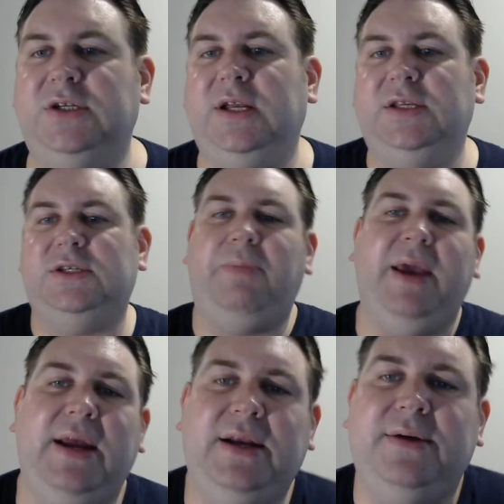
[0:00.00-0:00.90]
its
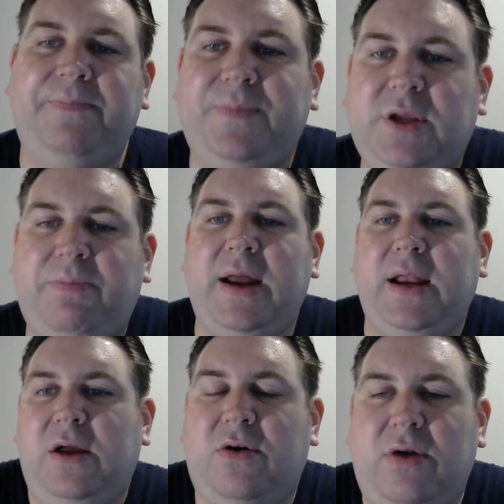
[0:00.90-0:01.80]
speed
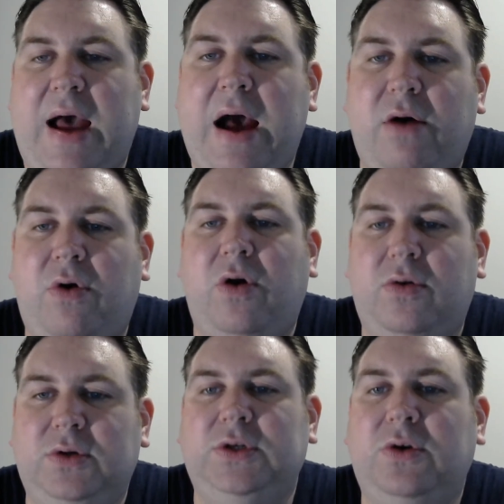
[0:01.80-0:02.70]
depending on how
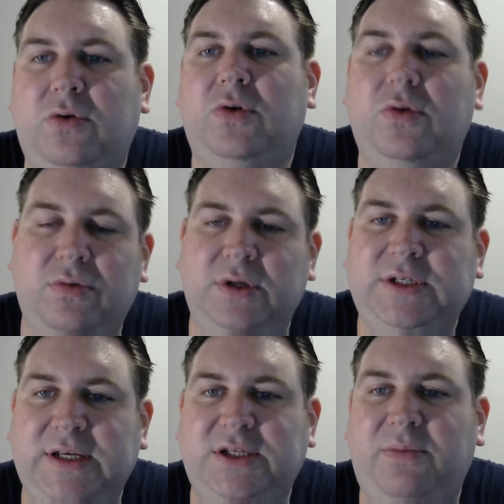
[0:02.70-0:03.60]
hot or cool the
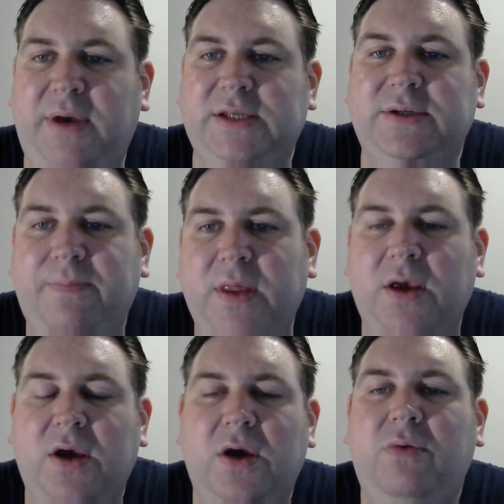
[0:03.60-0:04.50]
system is,
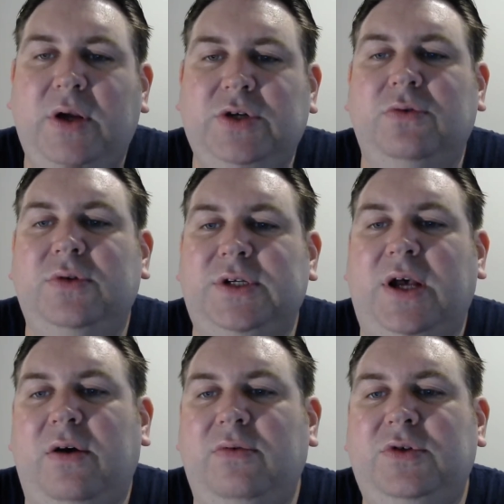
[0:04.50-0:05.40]
which
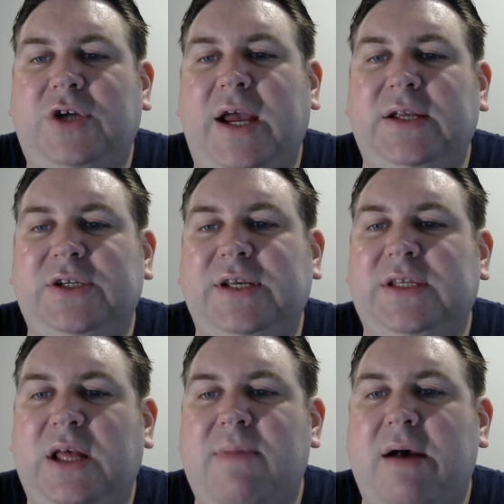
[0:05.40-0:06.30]
also
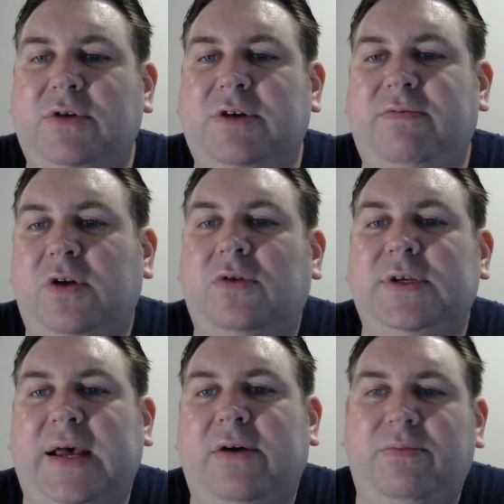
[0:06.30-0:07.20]
changes the amount of
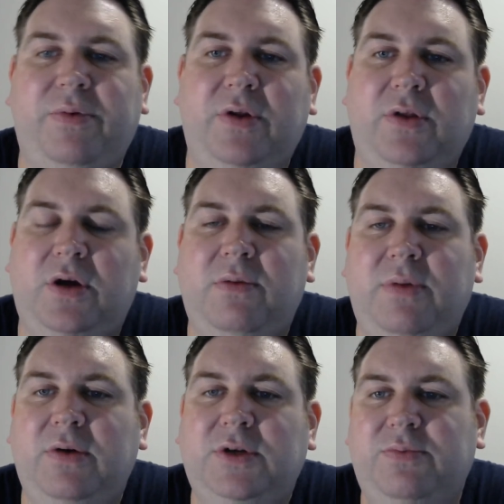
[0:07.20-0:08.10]
noise output the
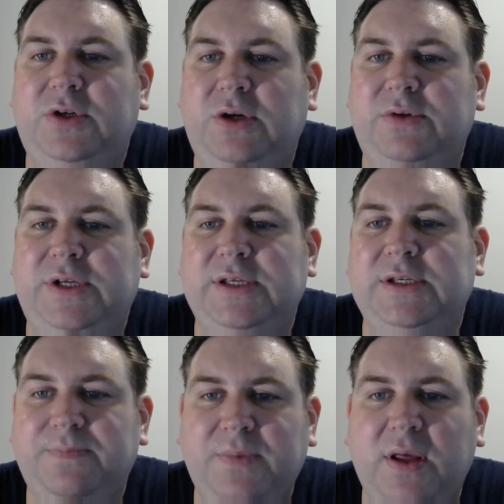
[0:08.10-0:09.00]
computer produces.